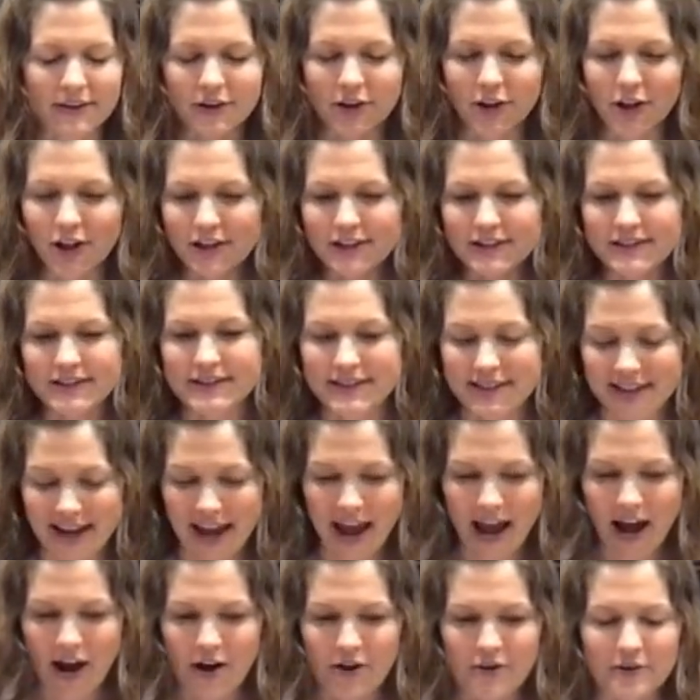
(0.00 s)
looked
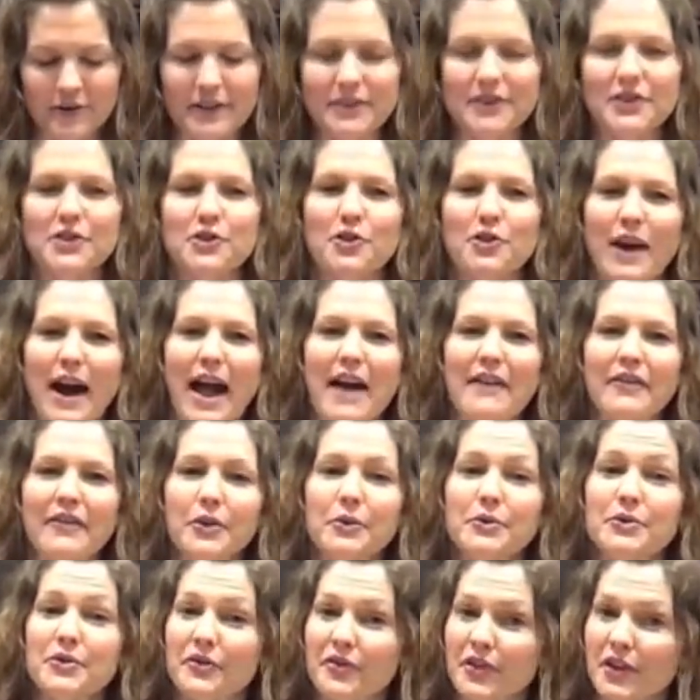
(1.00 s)
down at the gravel.
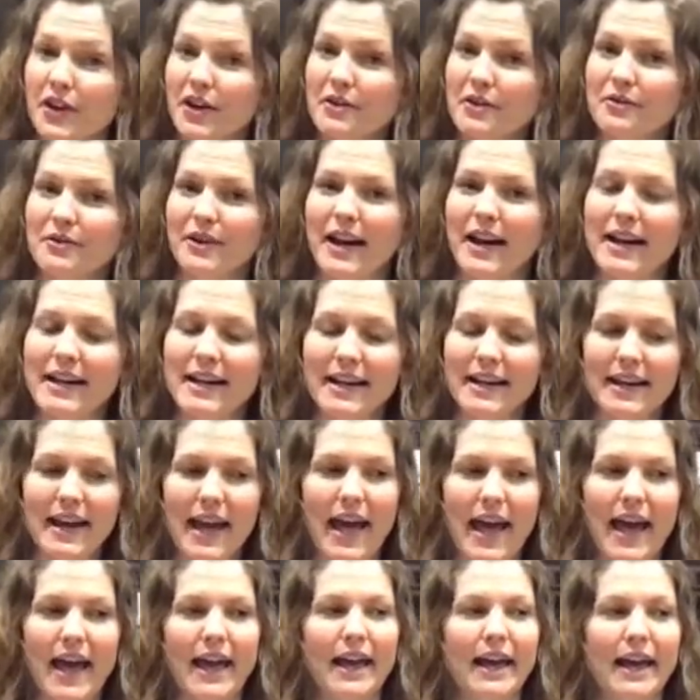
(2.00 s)
It was a very rainy
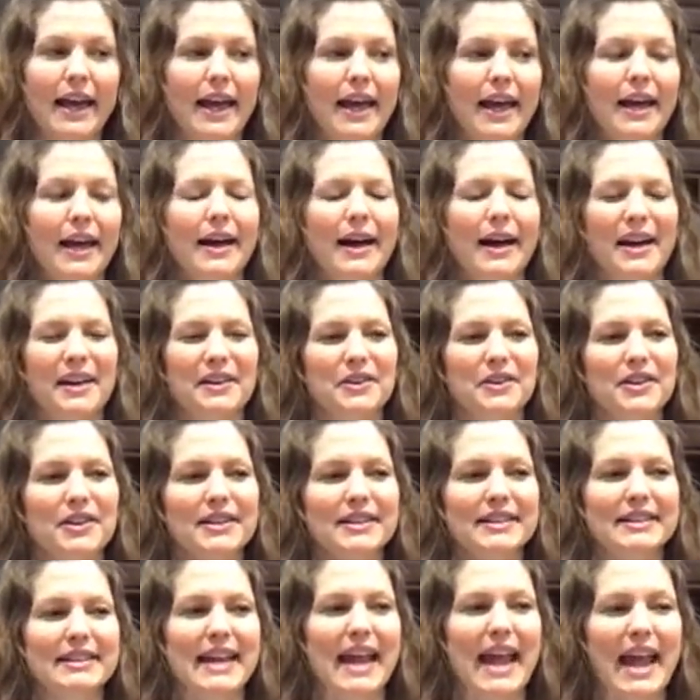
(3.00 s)
day. I
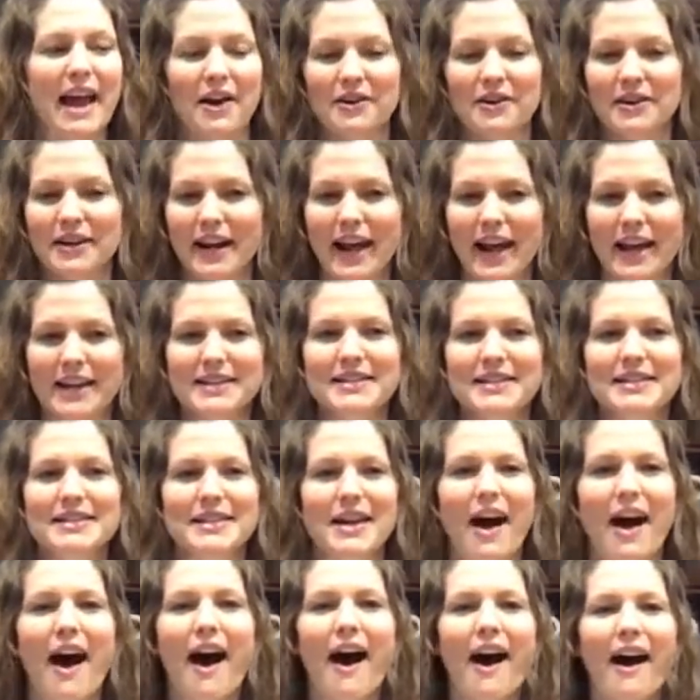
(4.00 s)
looked down and I
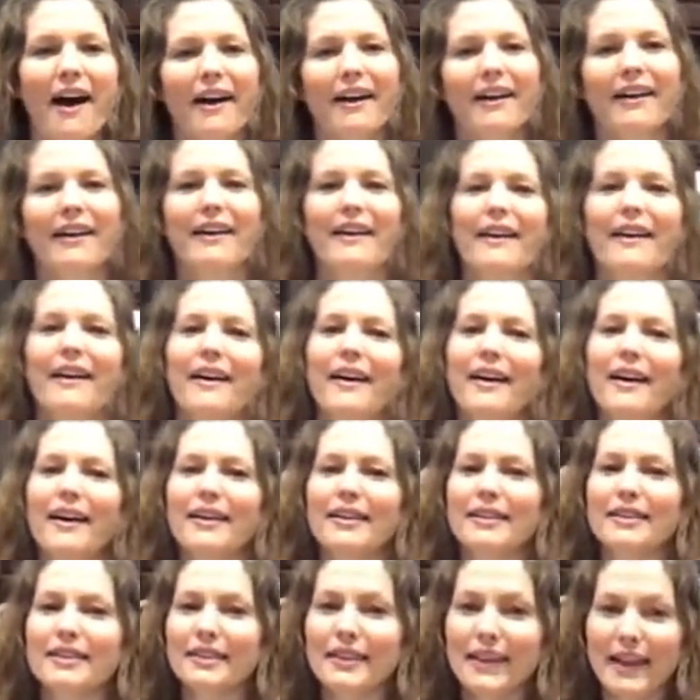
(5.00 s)
saw
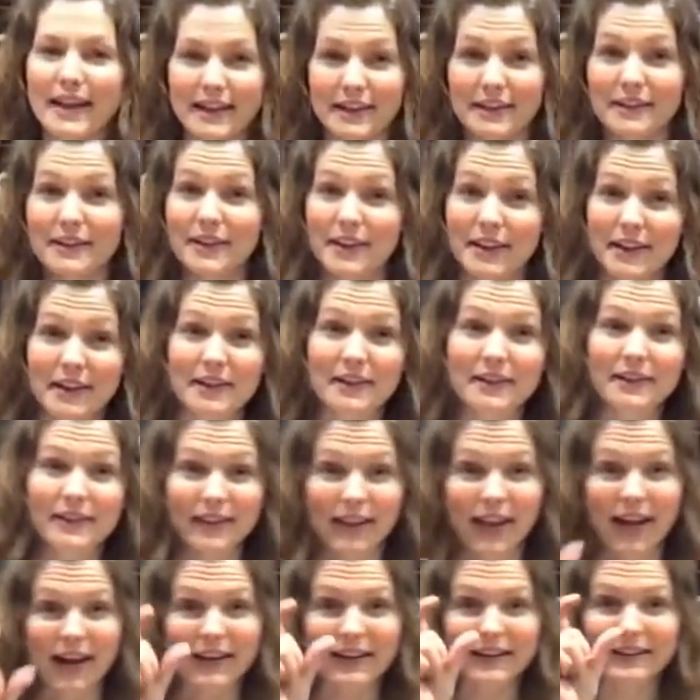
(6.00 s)
like a little,
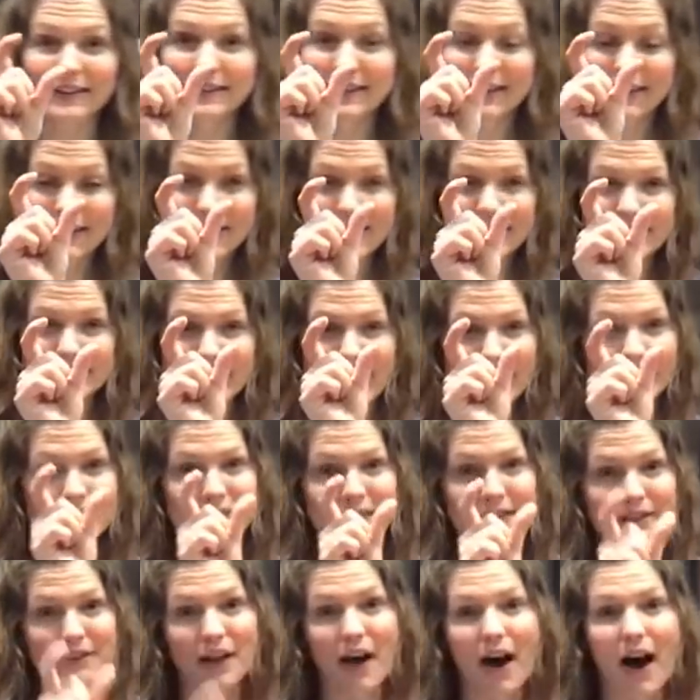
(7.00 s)
like, teeny
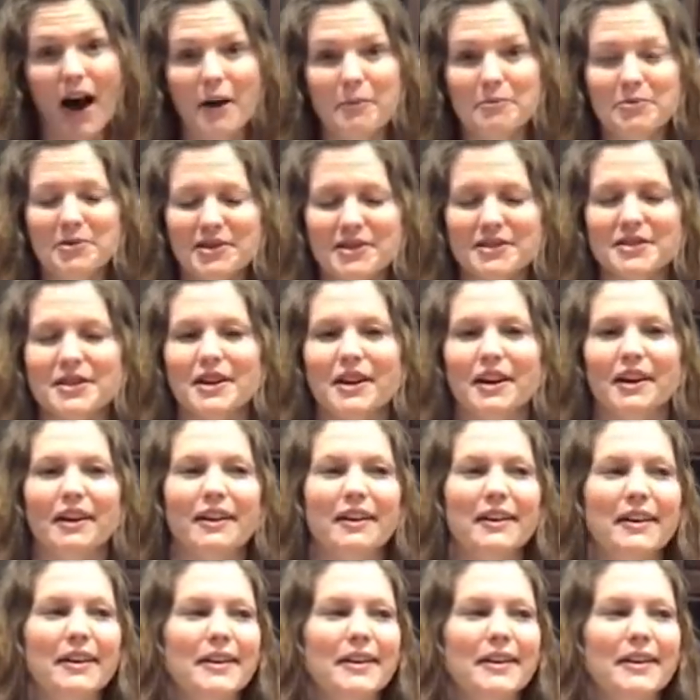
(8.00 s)
tiny lobster,